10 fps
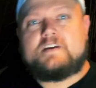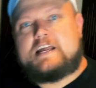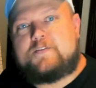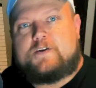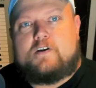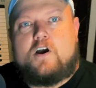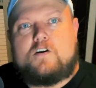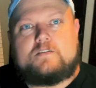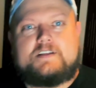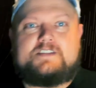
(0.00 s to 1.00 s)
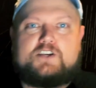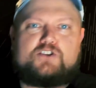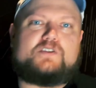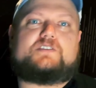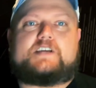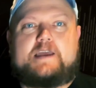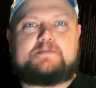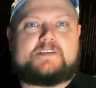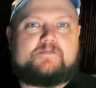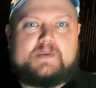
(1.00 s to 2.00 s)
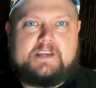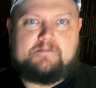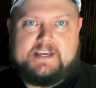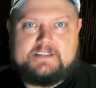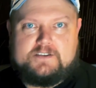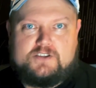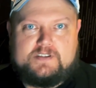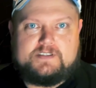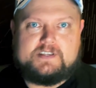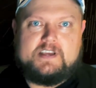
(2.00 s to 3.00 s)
Now, there are additional types of MIDI messages.